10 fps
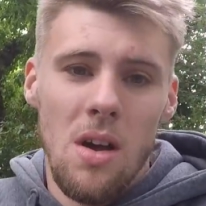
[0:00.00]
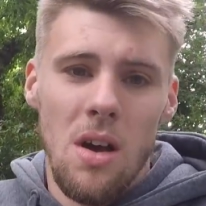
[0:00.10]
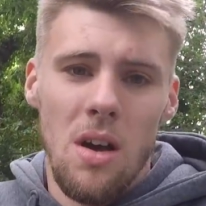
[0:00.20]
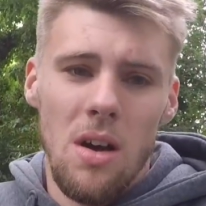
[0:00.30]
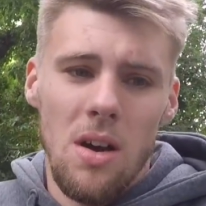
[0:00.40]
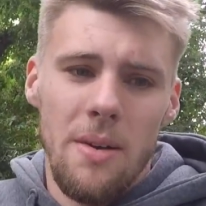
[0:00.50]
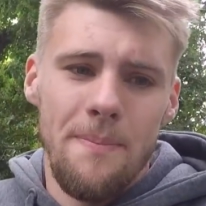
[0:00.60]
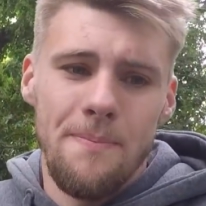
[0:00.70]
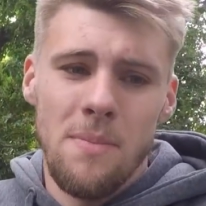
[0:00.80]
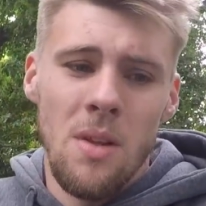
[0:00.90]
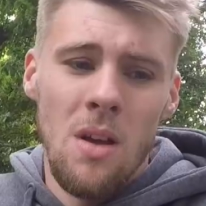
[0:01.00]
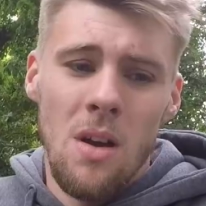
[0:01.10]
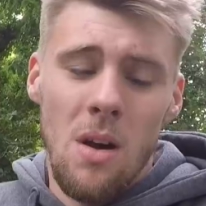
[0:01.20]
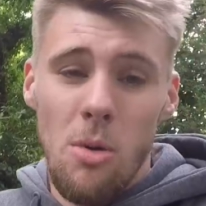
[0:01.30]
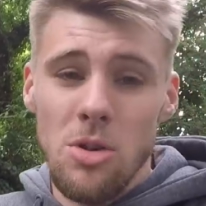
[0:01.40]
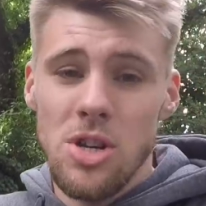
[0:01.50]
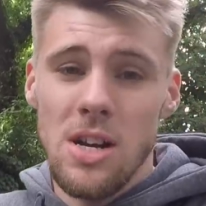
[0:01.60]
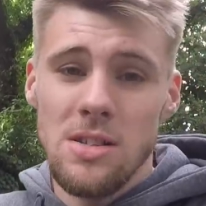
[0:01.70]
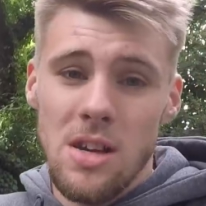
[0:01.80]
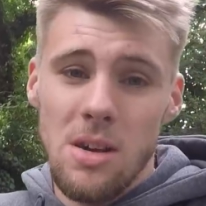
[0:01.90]
I might
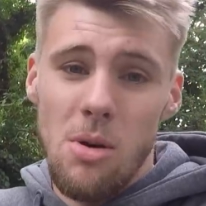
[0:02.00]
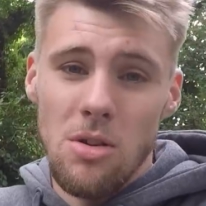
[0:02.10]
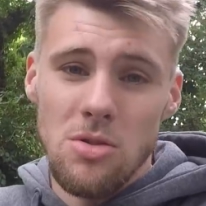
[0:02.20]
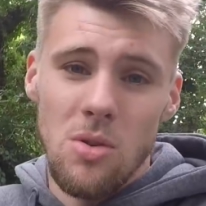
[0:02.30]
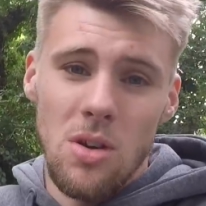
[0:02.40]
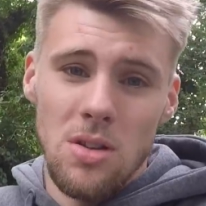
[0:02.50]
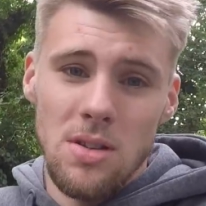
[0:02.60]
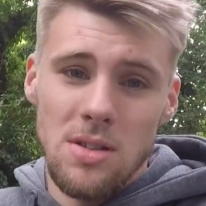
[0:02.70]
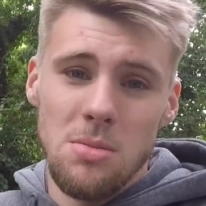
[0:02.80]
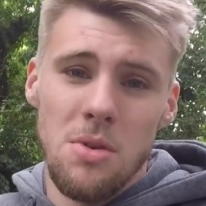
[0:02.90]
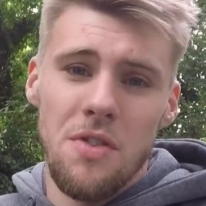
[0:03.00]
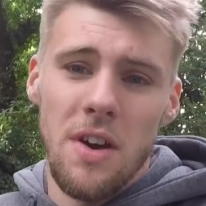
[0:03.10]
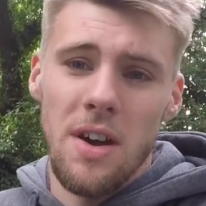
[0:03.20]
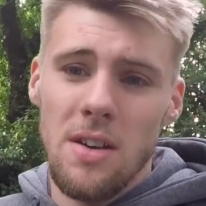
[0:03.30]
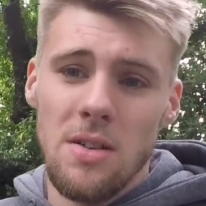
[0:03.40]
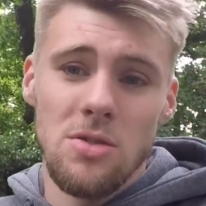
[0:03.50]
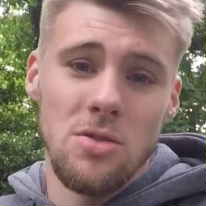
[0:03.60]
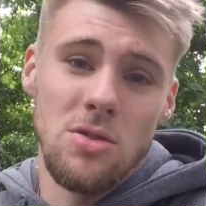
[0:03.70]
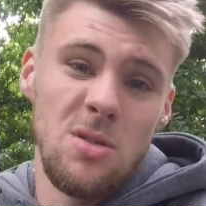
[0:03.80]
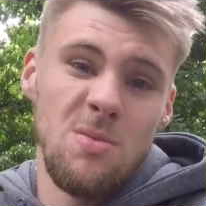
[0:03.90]
change the gearbox oil on this, to be fair,
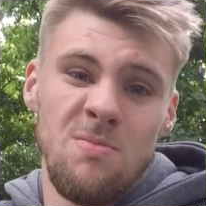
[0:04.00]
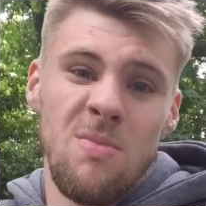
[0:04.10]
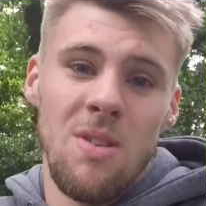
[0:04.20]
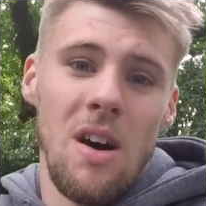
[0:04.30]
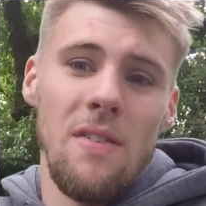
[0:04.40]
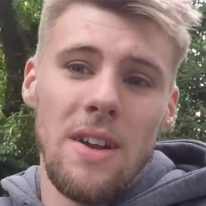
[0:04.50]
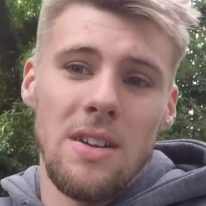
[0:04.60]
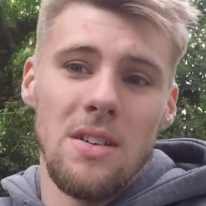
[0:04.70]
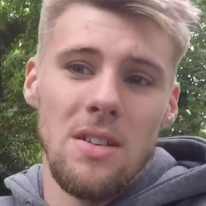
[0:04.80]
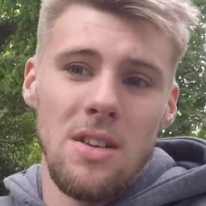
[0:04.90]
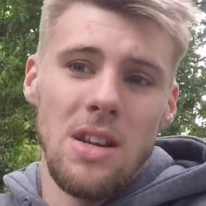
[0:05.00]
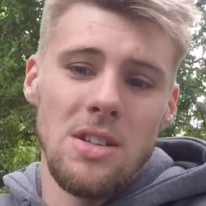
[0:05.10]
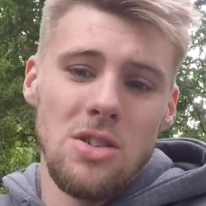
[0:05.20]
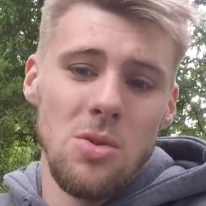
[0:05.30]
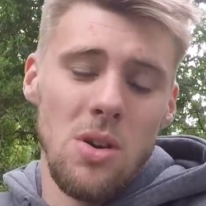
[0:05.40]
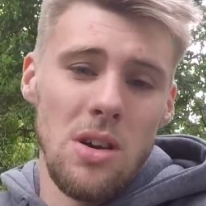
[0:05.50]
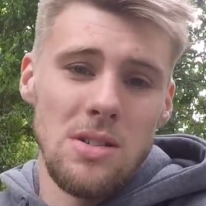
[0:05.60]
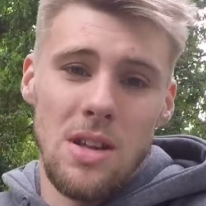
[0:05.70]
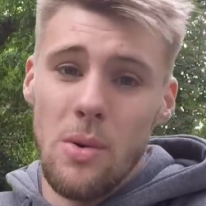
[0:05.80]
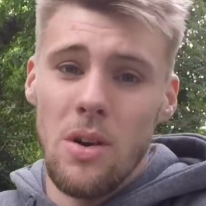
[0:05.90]
because I've had it nearly 2 years
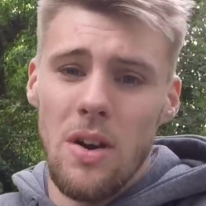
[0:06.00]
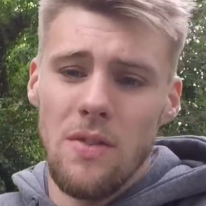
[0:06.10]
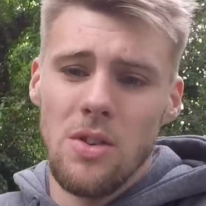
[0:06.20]
now and I haven't